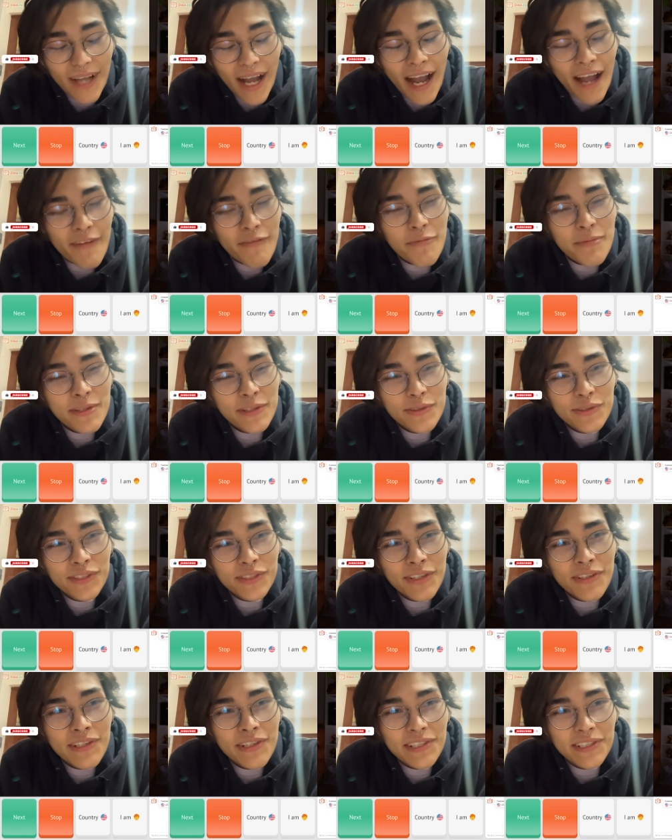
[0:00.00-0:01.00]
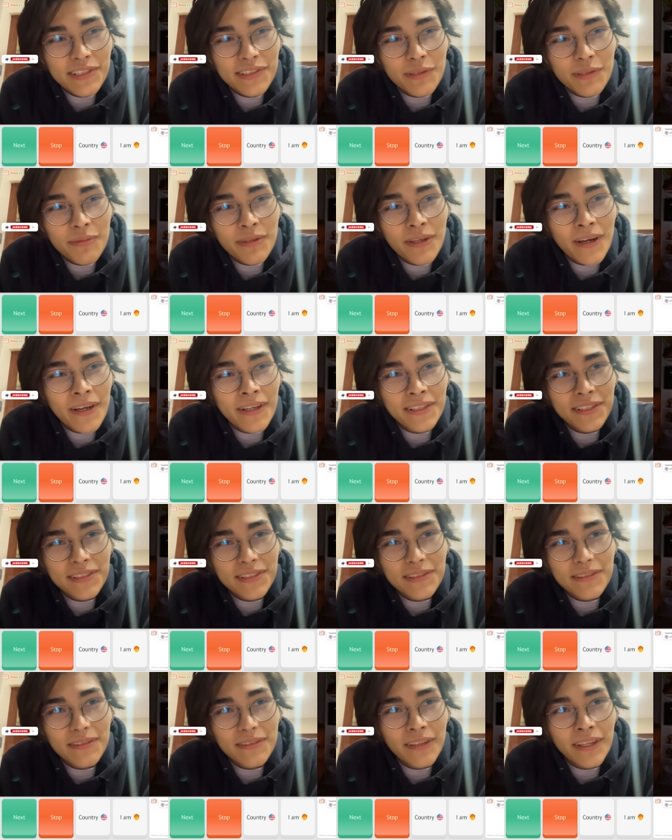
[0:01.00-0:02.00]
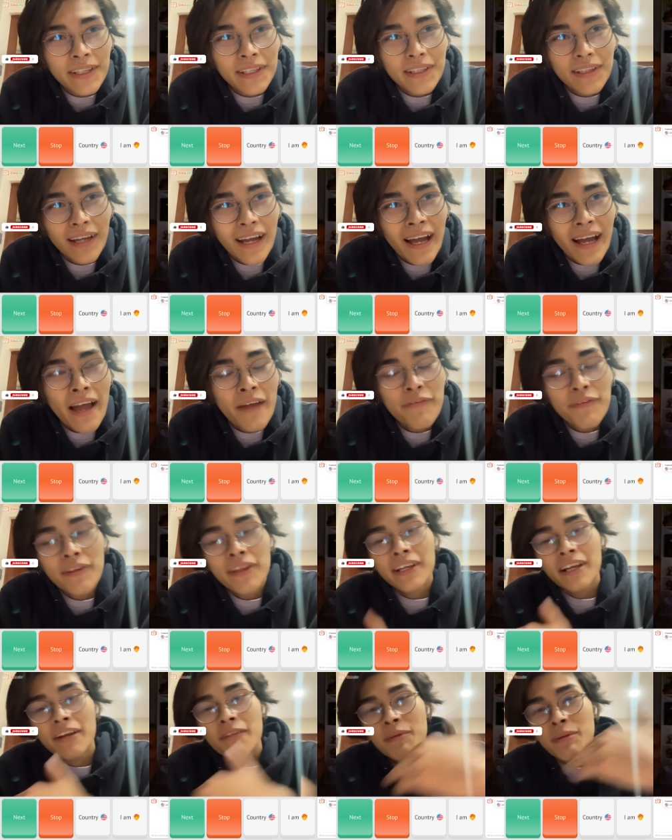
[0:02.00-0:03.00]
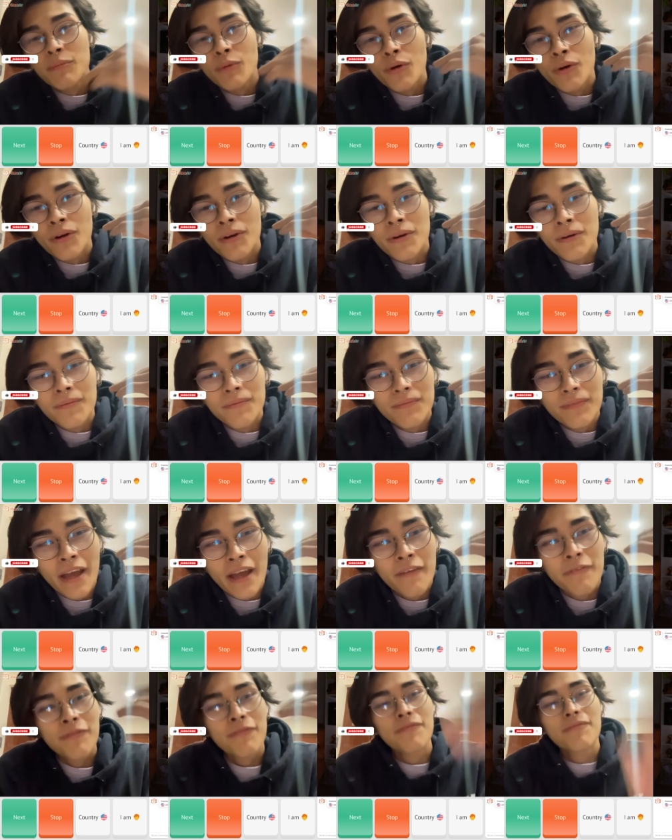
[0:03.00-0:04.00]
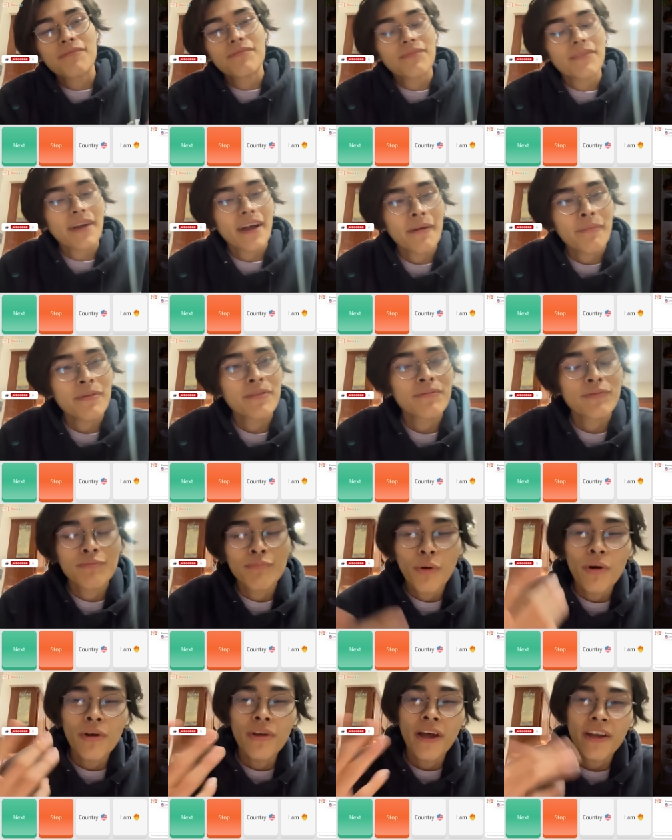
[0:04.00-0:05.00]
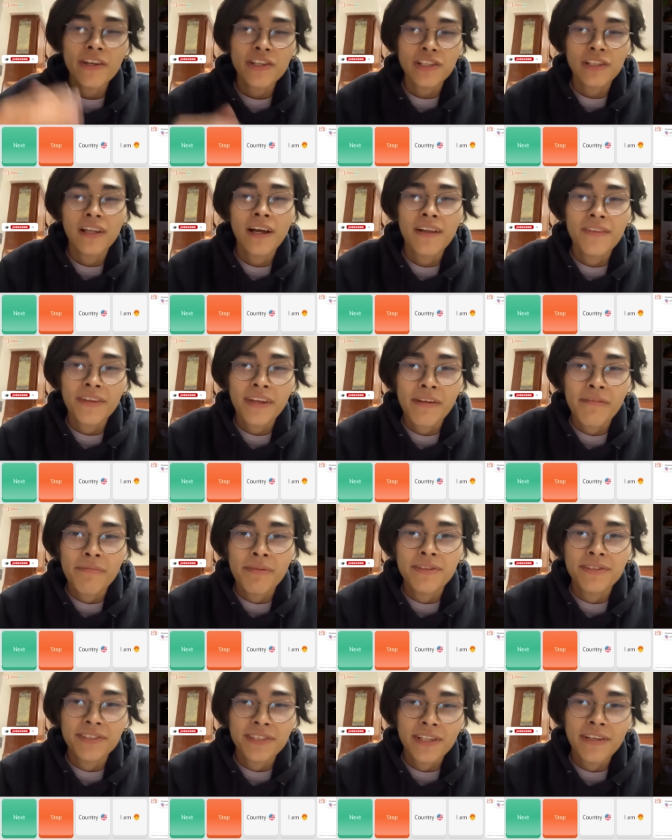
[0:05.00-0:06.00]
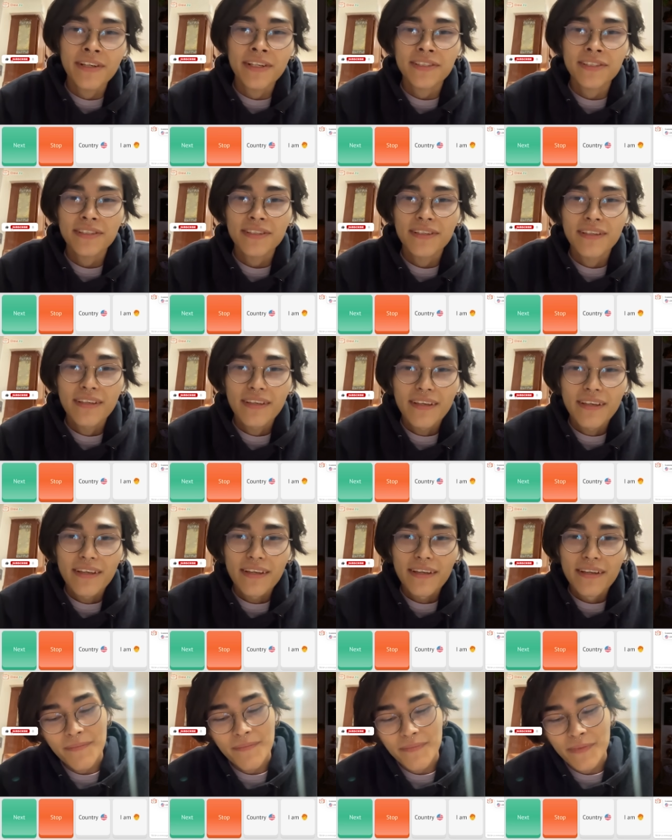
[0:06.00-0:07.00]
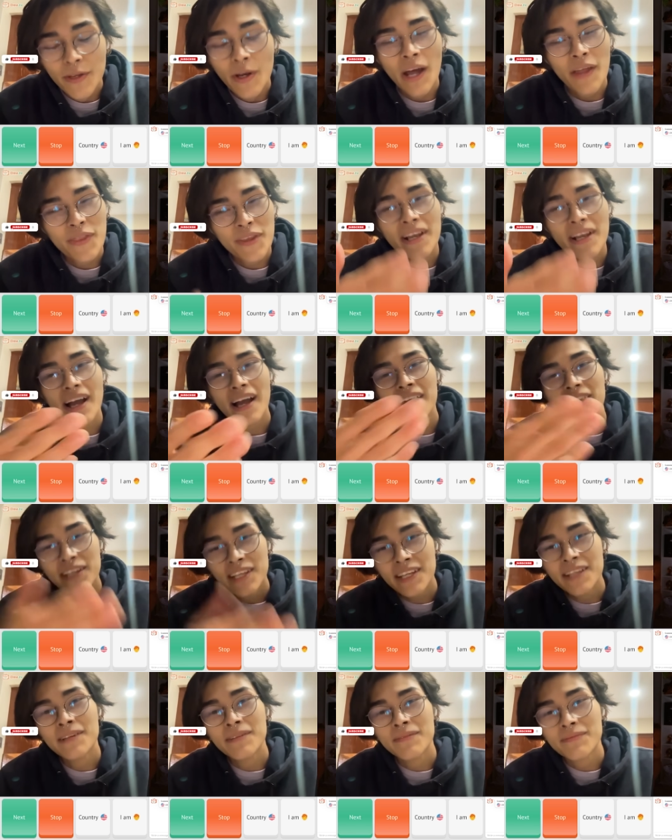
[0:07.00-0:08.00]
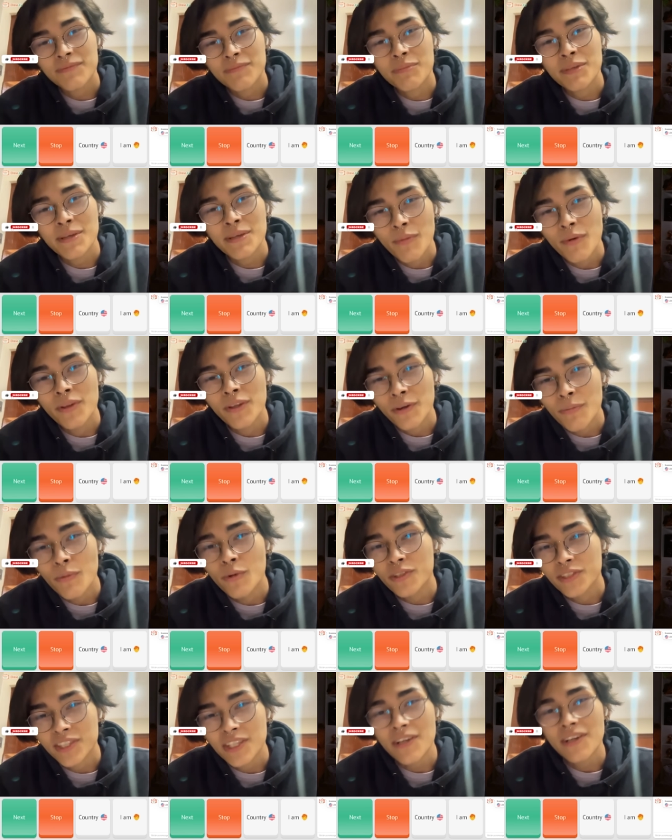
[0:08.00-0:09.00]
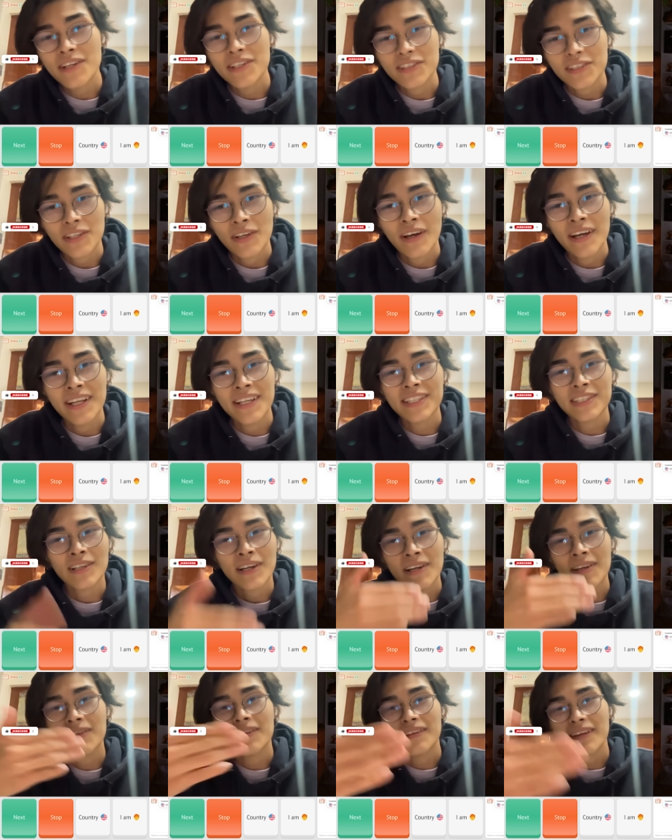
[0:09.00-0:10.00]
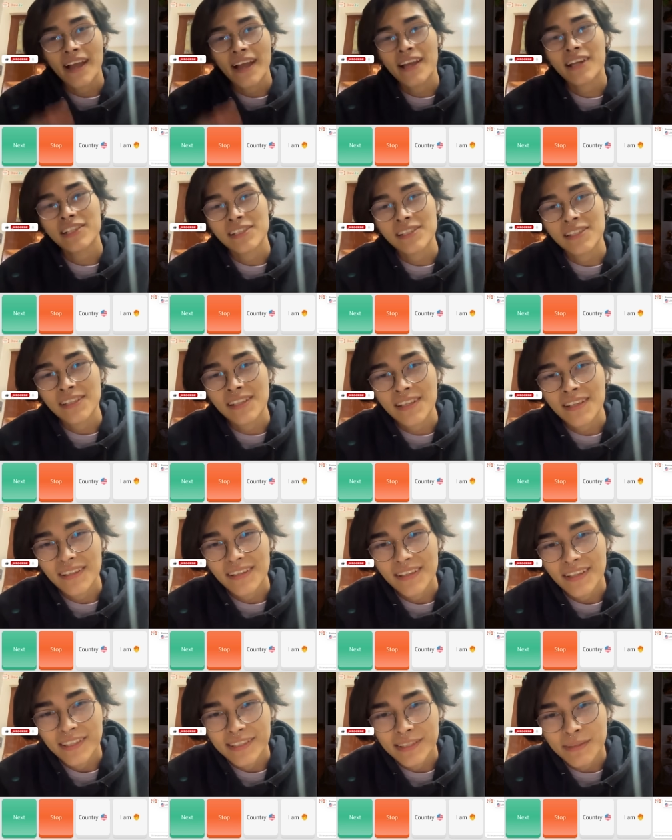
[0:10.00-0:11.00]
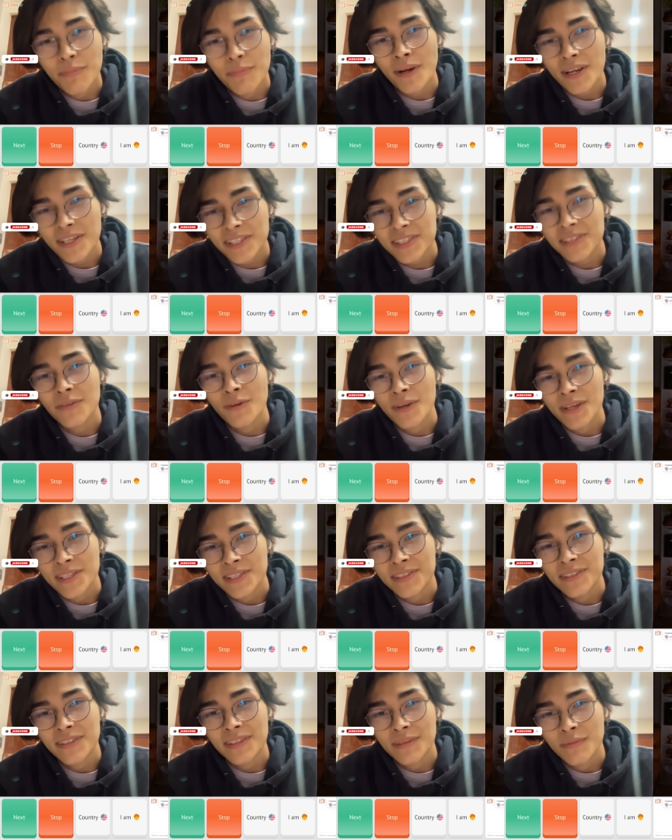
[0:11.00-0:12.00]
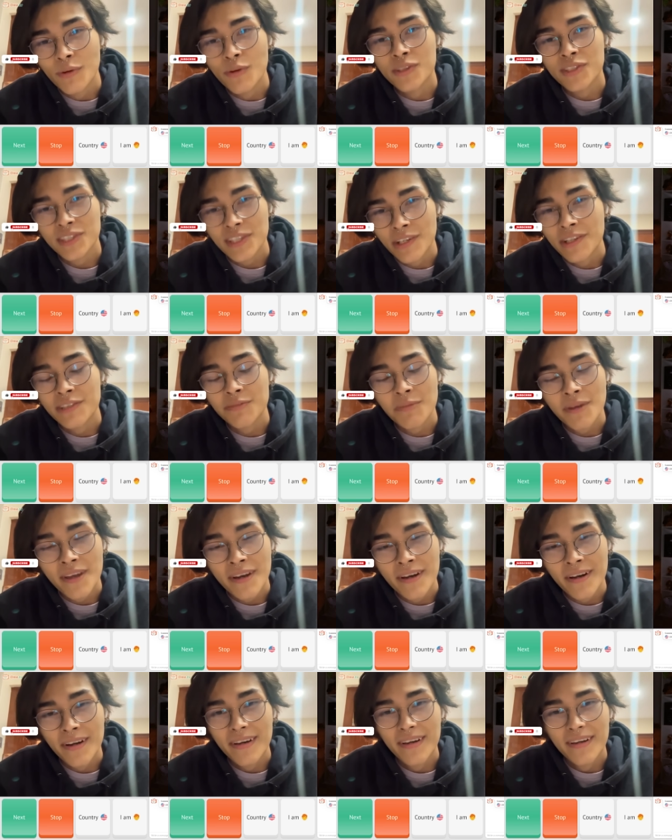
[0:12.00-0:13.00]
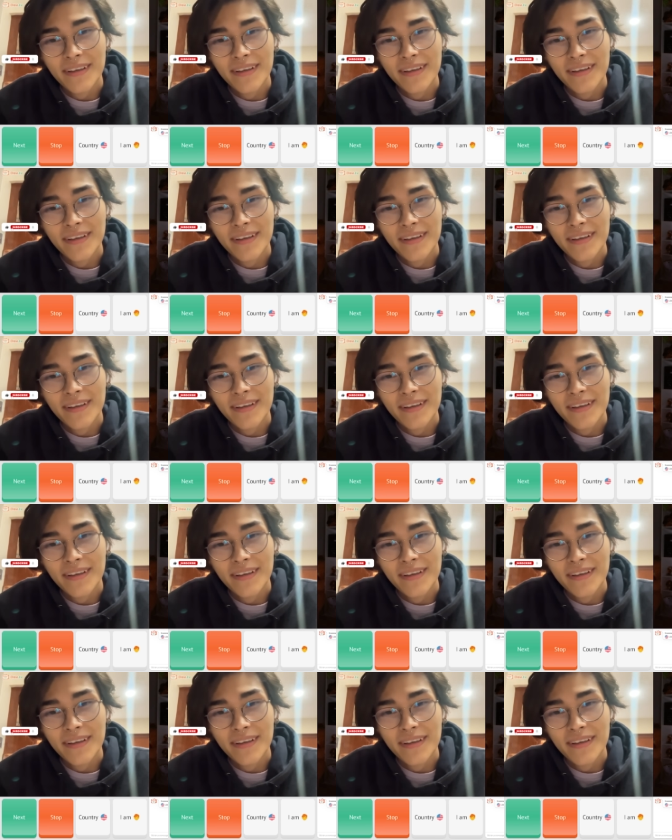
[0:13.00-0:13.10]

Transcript: I haven't been too serious, to be honest. Like, I, I feel like I've been more. I've I've been more nonchalant than I've been serious. You know, I think I need to be a little more serious. You know, I need to start actually expressing ways in a more serious manner.